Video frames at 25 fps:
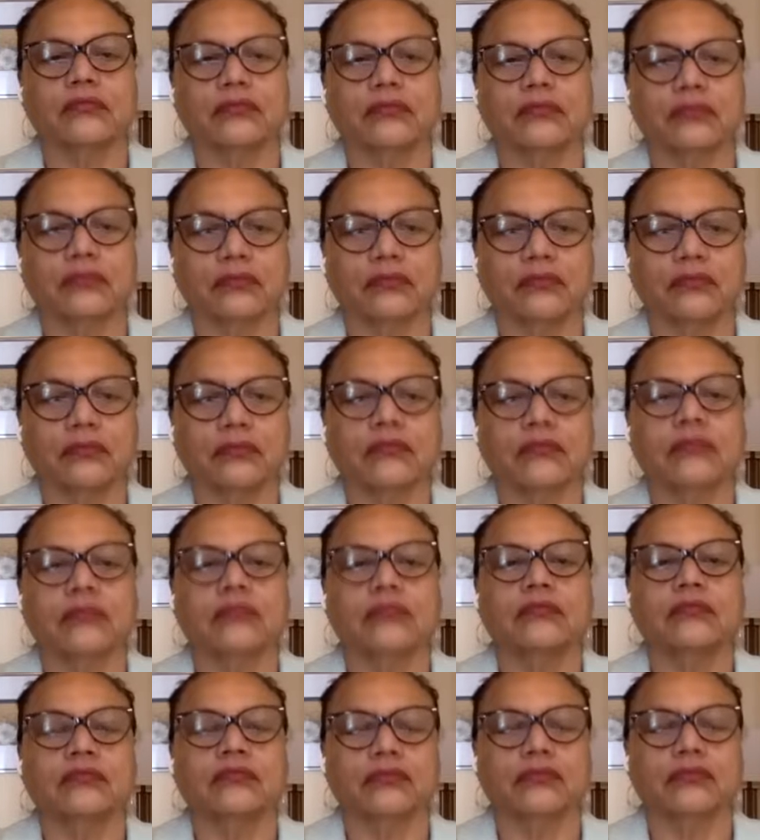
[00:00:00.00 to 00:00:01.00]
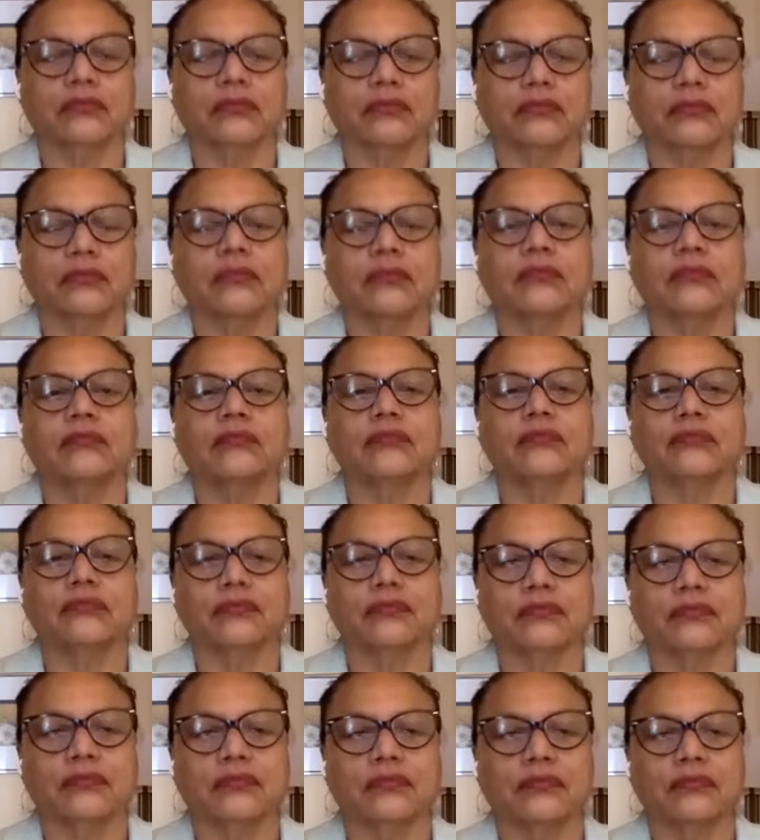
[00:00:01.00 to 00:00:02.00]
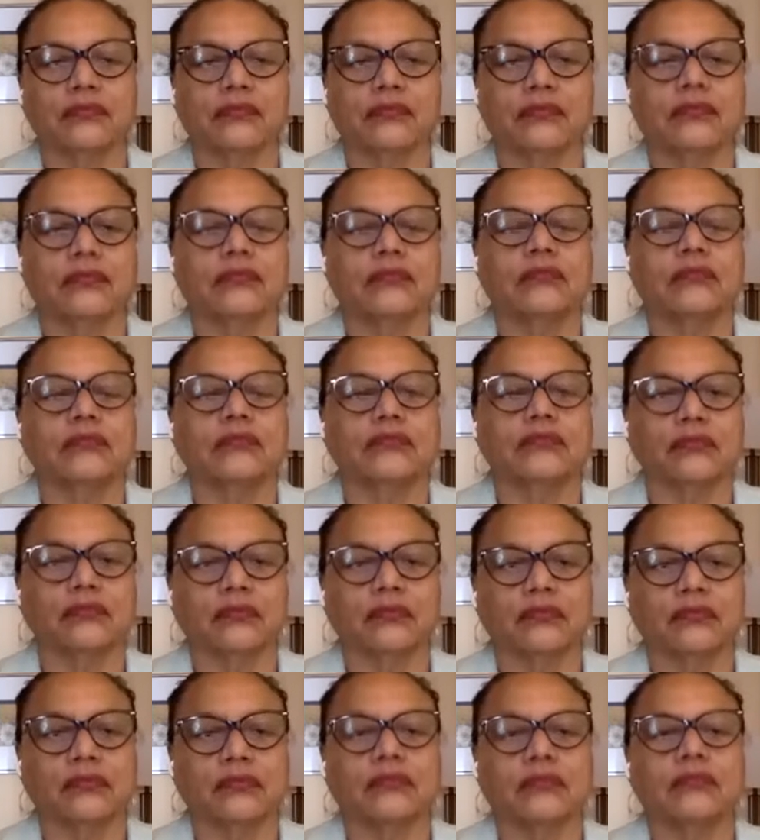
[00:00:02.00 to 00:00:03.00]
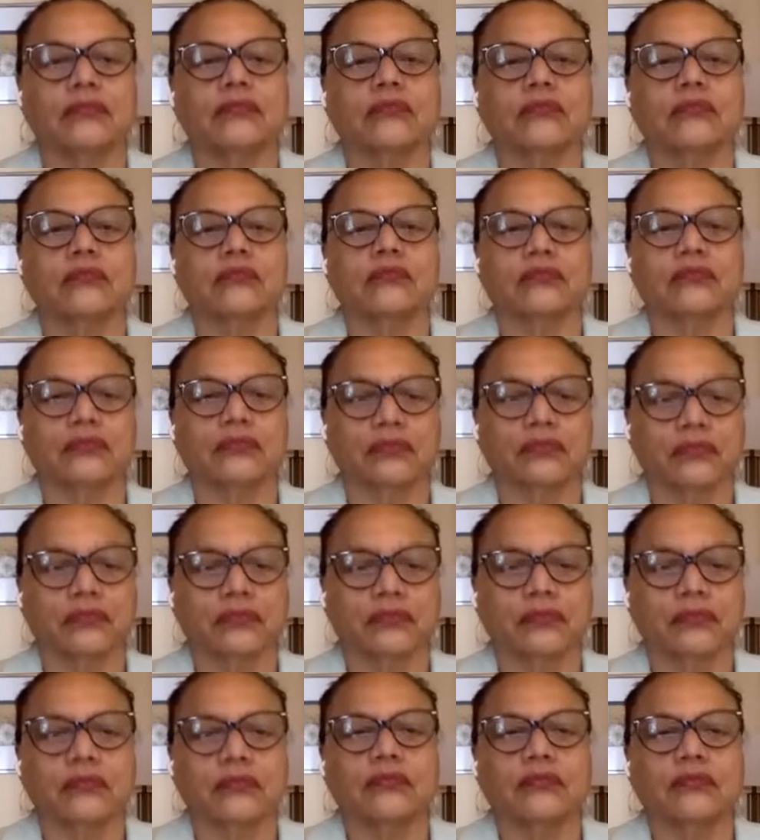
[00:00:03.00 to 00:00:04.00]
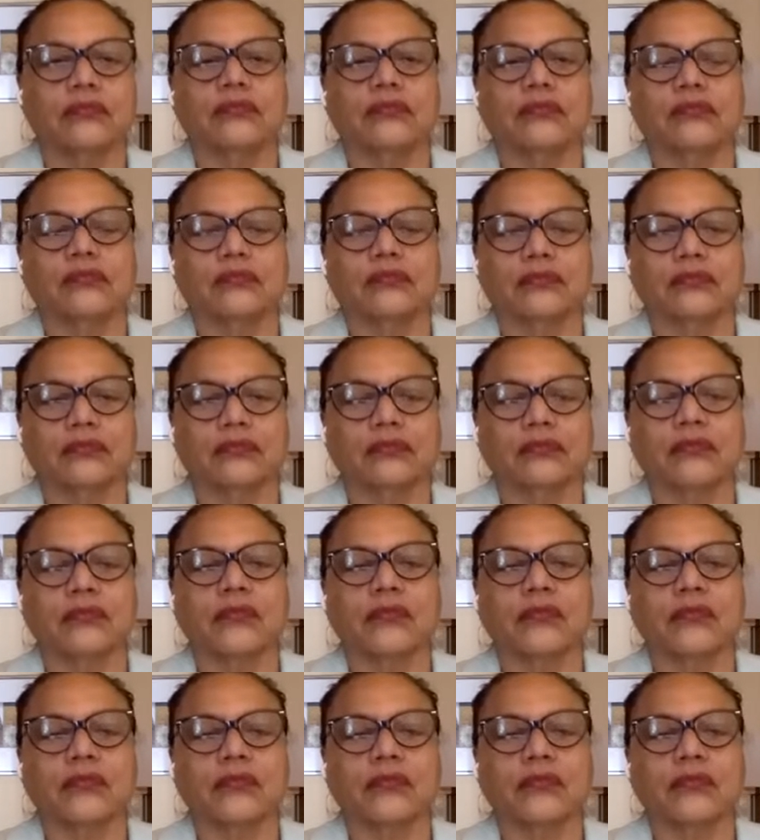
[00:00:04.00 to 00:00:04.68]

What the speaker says: (not speaking)